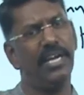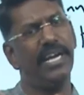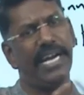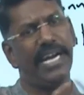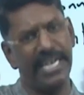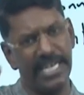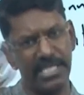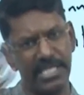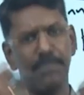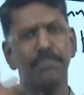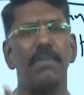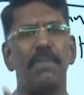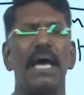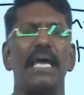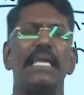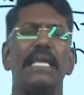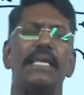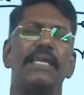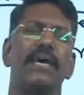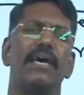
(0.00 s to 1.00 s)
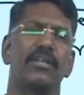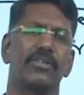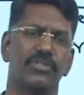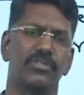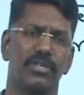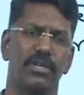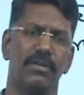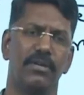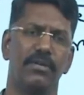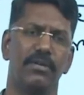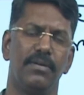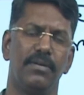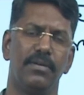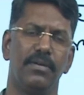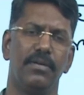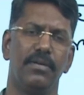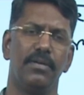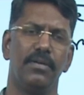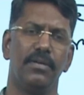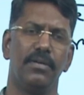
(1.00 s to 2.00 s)
it is a bidirectional.
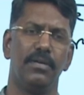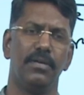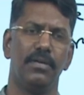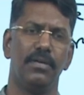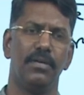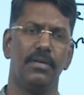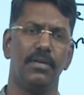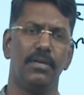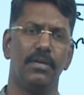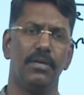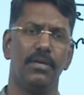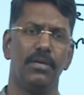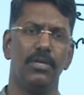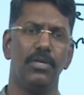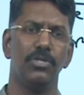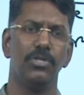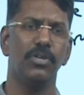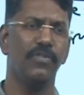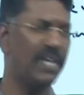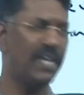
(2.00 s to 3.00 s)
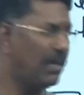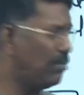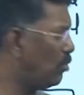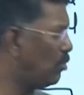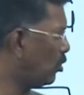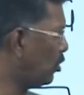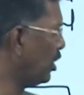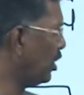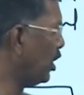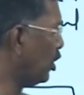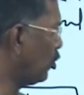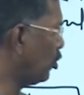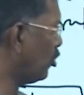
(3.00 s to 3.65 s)
So, when I am looking into